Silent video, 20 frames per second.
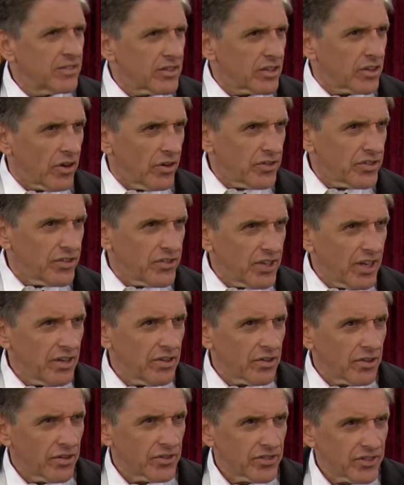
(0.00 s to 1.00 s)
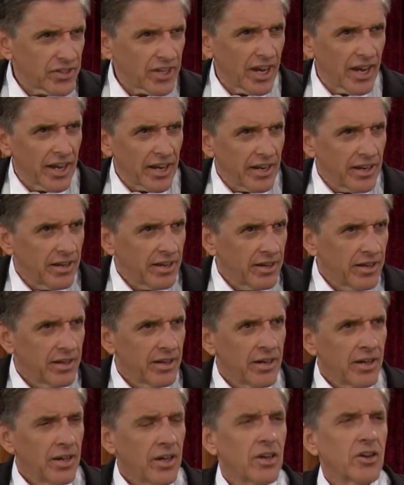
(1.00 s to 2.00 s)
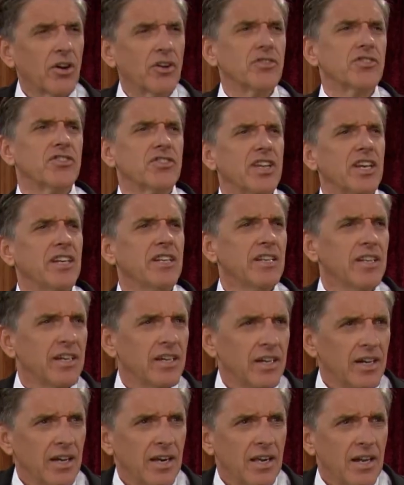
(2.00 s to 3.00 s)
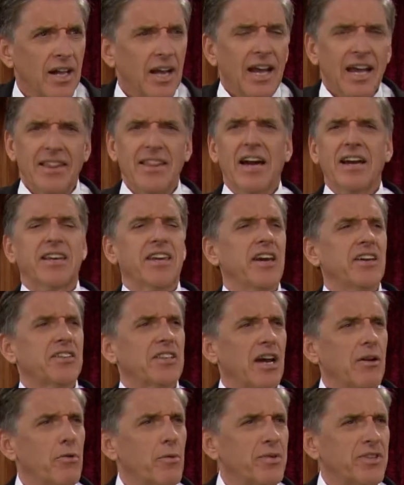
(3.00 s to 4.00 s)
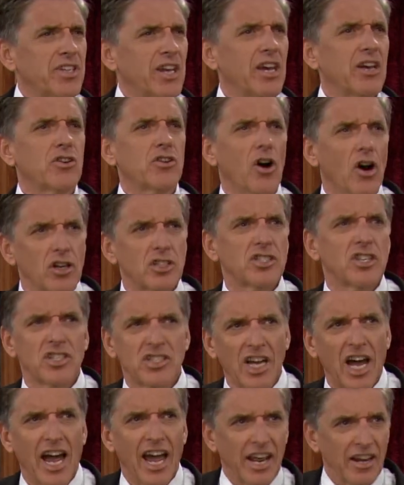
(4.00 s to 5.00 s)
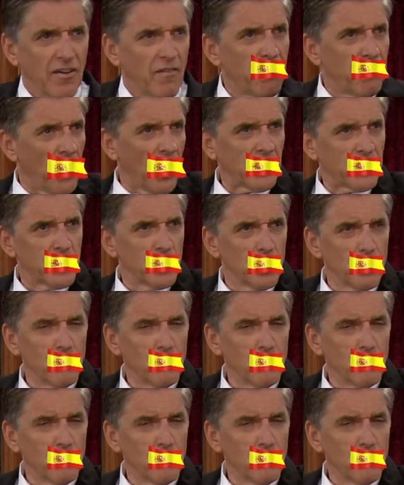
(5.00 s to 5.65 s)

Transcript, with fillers: is it Constantine or Constantine? Constantine? In that case, I will be saying Constantine. I caramba!